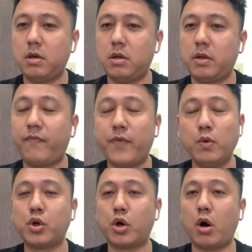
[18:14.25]
the
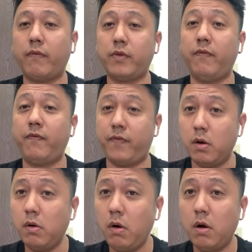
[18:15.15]
future of the
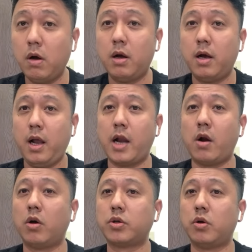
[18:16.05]
field and
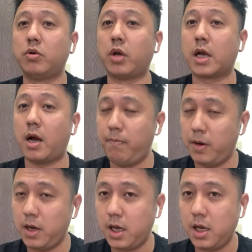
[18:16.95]
also the
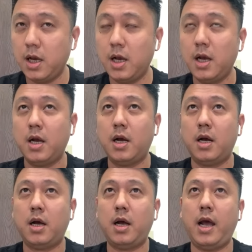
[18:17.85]
company
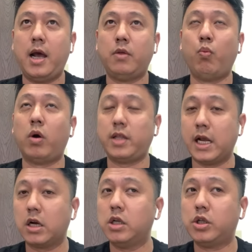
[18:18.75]
and what they're
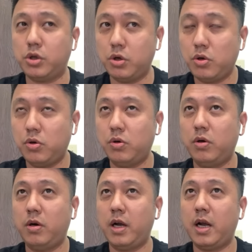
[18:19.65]
gonna do
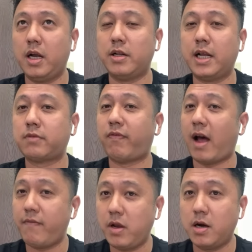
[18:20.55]
in the next
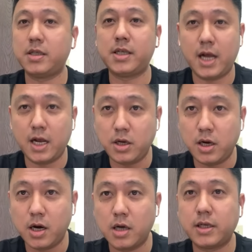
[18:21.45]
5 years, 10
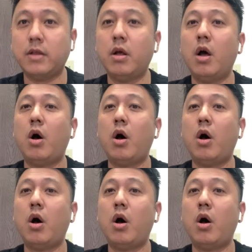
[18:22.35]
years, and